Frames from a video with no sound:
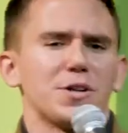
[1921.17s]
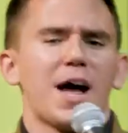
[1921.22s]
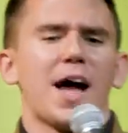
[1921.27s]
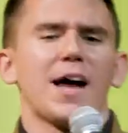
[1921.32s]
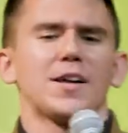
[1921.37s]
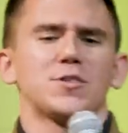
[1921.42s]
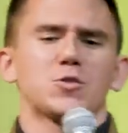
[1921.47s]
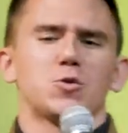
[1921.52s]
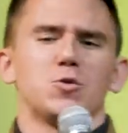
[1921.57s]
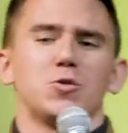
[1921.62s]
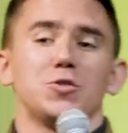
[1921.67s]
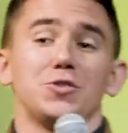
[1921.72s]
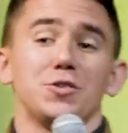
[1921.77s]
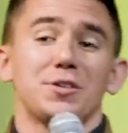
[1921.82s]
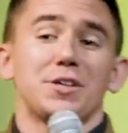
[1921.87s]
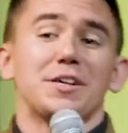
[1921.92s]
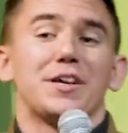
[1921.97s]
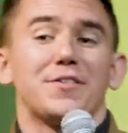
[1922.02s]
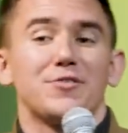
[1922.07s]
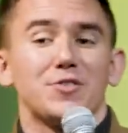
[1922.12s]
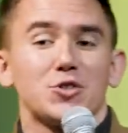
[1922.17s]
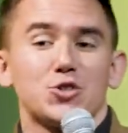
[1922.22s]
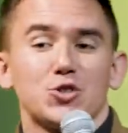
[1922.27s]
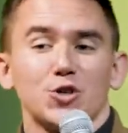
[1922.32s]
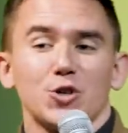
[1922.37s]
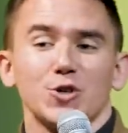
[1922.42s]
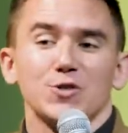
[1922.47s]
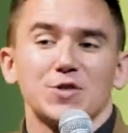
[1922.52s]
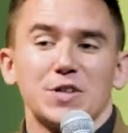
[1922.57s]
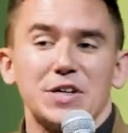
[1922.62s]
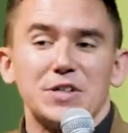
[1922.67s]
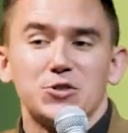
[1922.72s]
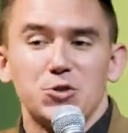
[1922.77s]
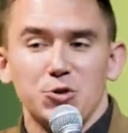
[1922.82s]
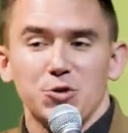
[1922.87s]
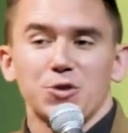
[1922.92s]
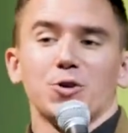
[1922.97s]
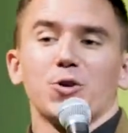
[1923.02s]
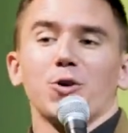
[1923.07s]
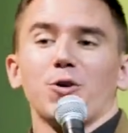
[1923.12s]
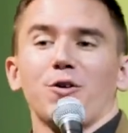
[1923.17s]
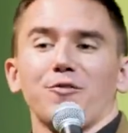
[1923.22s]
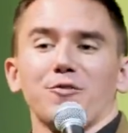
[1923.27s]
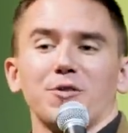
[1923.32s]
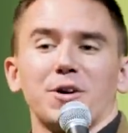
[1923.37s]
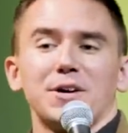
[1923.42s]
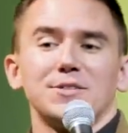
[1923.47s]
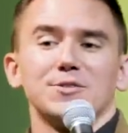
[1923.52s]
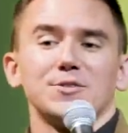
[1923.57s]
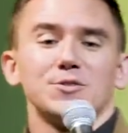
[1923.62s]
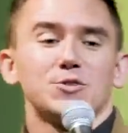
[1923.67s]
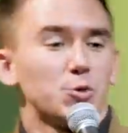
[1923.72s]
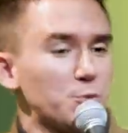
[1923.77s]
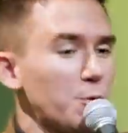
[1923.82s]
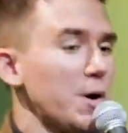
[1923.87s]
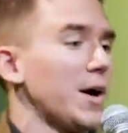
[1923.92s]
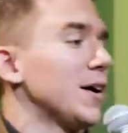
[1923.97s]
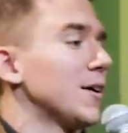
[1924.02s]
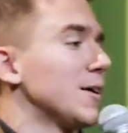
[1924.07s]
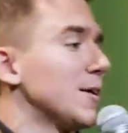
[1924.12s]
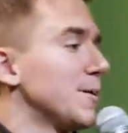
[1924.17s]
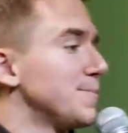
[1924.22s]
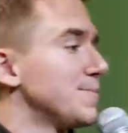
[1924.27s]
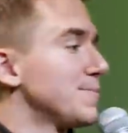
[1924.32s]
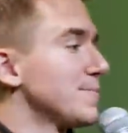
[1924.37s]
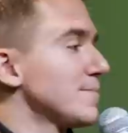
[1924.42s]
in high school, you could give your jersey to your girlfriend to wear.